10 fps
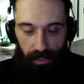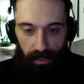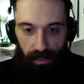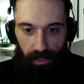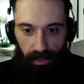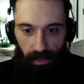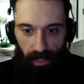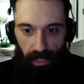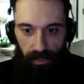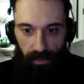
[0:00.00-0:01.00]
there's a
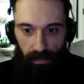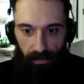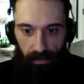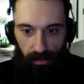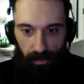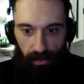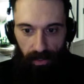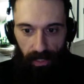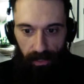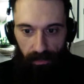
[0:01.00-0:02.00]
lot of
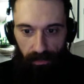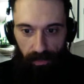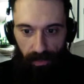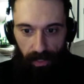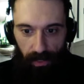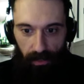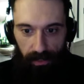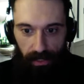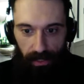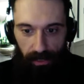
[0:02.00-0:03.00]
kind of, I don't want to
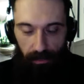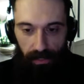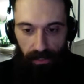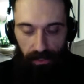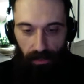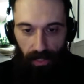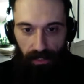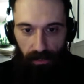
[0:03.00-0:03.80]
say like misdirection,